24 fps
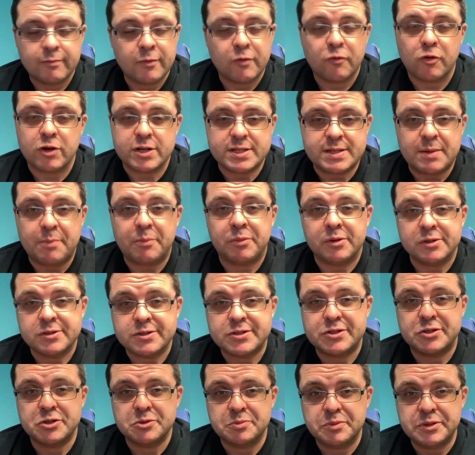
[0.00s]
for example,
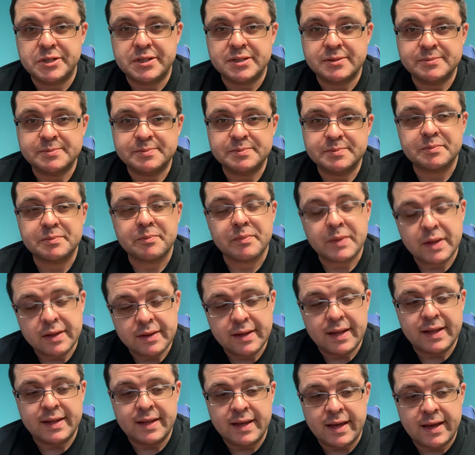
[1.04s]
stupid,
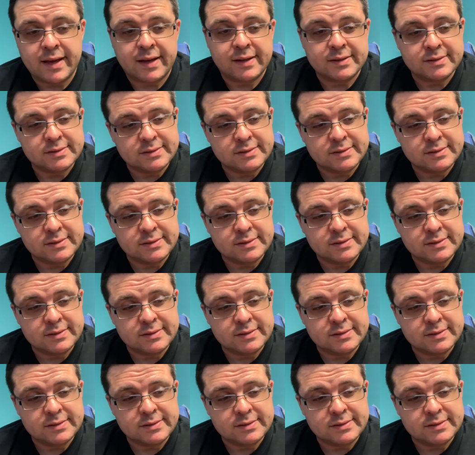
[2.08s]
then yeah,